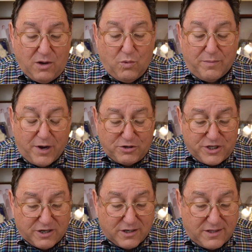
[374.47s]
When
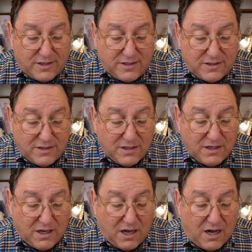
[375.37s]
Moshe heard this,
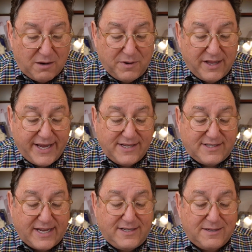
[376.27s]
Amalei, he
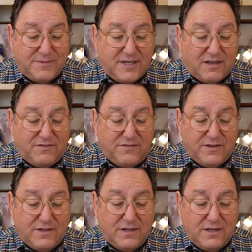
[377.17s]
said to himself,
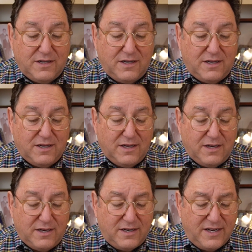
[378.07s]

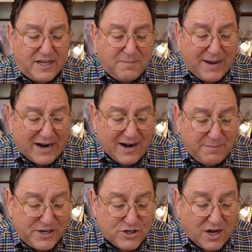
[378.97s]
Nigmar
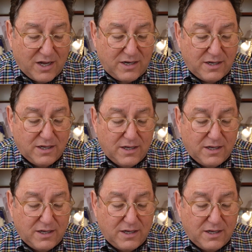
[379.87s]
ha-mishkan,